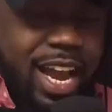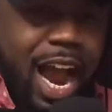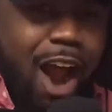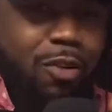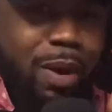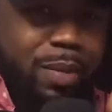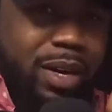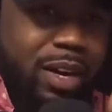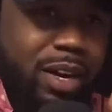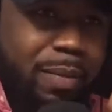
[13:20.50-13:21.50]

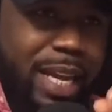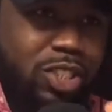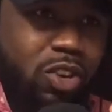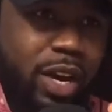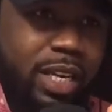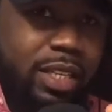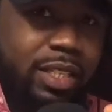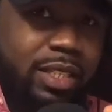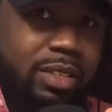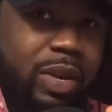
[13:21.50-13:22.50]
I
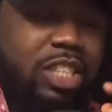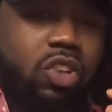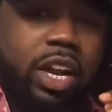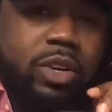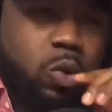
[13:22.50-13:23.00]
started a new